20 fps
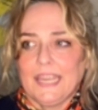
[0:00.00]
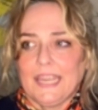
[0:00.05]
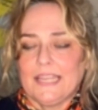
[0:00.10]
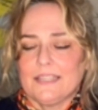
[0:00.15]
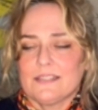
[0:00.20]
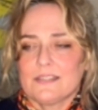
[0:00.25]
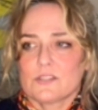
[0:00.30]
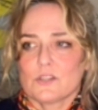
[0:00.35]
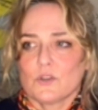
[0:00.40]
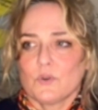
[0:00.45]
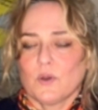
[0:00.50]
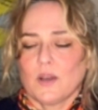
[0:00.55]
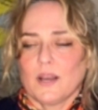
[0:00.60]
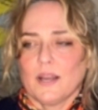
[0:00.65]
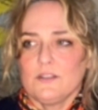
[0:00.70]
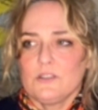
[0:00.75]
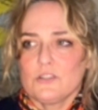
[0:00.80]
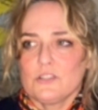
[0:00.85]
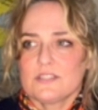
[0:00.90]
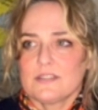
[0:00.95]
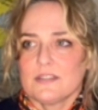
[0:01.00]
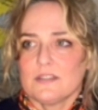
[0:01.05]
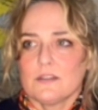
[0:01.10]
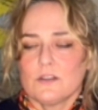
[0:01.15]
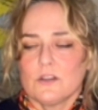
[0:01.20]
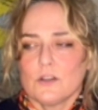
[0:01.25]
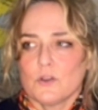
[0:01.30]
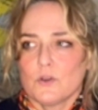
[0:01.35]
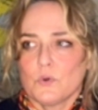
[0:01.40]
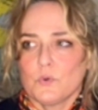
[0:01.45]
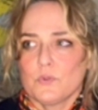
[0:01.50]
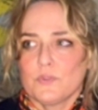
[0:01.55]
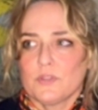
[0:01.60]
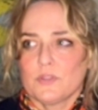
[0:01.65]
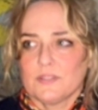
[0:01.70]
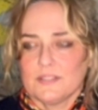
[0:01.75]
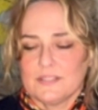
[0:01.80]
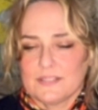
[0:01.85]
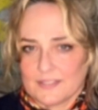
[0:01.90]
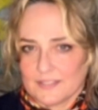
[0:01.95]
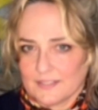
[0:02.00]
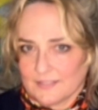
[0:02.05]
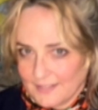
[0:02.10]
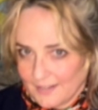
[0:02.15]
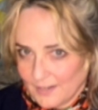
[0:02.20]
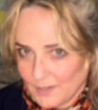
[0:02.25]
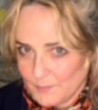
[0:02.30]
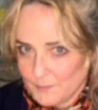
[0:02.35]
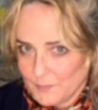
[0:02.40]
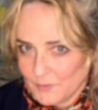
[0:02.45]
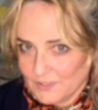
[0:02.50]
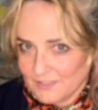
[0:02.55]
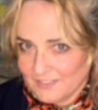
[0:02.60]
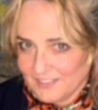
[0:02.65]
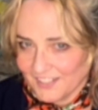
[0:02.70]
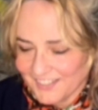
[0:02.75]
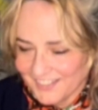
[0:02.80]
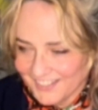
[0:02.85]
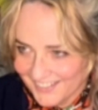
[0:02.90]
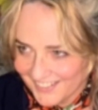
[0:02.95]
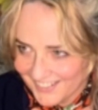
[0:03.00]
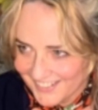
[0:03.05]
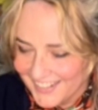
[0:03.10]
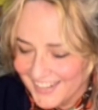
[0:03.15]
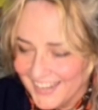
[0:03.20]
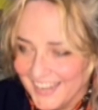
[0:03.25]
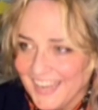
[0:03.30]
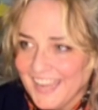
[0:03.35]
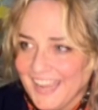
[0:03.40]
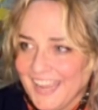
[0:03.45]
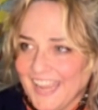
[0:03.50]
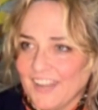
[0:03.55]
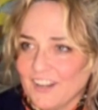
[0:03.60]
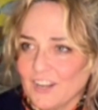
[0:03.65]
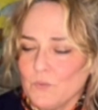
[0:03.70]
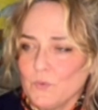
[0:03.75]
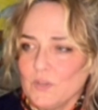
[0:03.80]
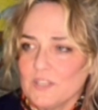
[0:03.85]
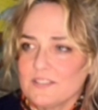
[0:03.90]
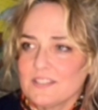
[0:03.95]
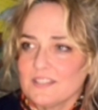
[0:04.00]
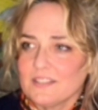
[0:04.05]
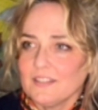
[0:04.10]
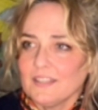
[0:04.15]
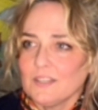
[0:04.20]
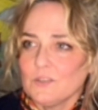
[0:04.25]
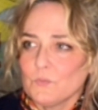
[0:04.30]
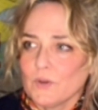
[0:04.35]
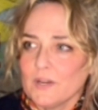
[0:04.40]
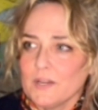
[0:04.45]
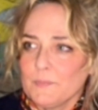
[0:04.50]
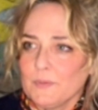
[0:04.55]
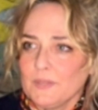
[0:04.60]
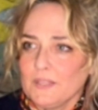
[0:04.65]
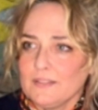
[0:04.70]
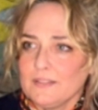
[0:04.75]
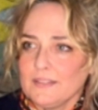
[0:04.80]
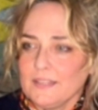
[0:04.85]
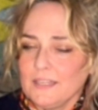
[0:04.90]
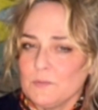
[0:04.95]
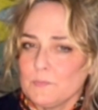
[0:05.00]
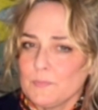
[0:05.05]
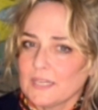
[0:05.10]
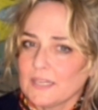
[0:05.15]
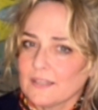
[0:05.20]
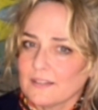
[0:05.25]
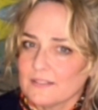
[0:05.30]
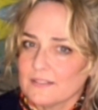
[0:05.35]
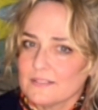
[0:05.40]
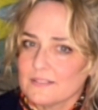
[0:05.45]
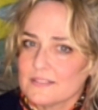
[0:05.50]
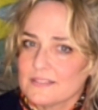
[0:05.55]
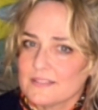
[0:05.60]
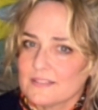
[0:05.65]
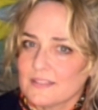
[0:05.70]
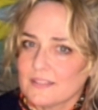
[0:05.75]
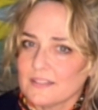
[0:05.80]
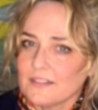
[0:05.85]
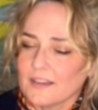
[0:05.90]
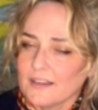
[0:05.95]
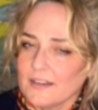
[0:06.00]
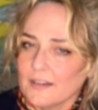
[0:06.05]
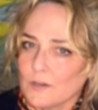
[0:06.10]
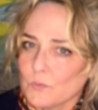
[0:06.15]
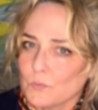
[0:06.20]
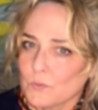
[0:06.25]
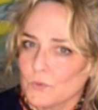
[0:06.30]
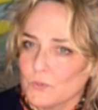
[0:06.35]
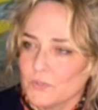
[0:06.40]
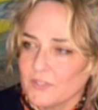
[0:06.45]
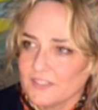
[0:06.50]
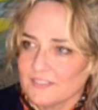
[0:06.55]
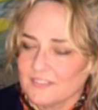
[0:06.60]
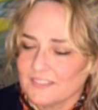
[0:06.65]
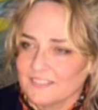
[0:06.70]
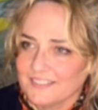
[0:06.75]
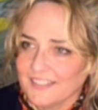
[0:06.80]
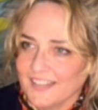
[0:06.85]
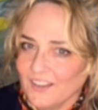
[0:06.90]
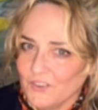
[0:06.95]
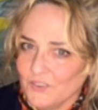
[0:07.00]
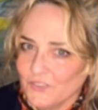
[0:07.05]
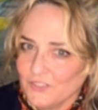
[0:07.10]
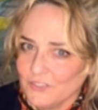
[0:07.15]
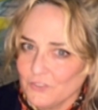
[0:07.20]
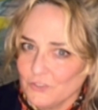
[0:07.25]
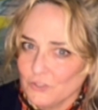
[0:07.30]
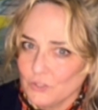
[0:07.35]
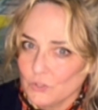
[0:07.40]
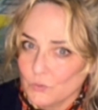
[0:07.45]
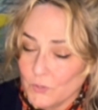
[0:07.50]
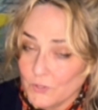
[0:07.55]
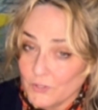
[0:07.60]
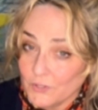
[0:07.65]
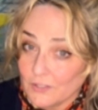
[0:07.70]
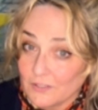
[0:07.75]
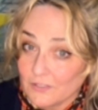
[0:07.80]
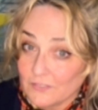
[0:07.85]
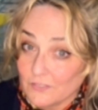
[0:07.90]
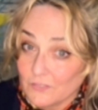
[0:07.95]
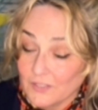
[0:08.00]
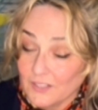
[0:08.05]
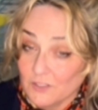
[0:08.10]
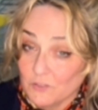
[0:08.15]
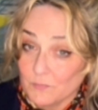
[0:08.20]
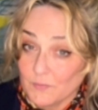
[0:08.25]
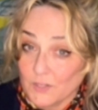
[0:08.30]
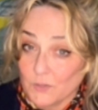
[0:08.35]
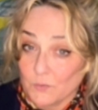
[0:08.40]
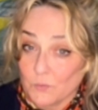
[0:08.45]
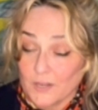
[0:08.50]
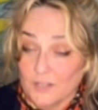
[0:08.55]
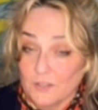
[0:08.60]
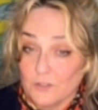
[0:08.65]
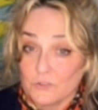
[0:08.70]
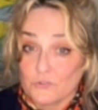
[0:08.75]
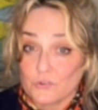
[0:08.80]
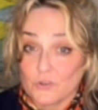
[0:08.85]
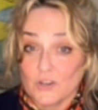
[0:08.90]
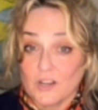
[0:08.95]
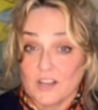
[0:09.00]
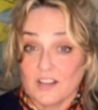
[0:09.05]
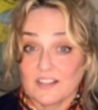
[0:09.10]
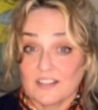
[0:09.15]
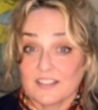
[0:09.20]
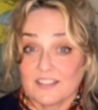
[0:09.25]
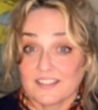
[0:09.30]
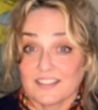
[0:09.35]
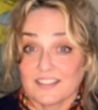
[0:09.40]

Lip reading: And so I just didn't know that these things happened. And I went to the NYPD because the night I rolled into town in New York in my Ryder truck,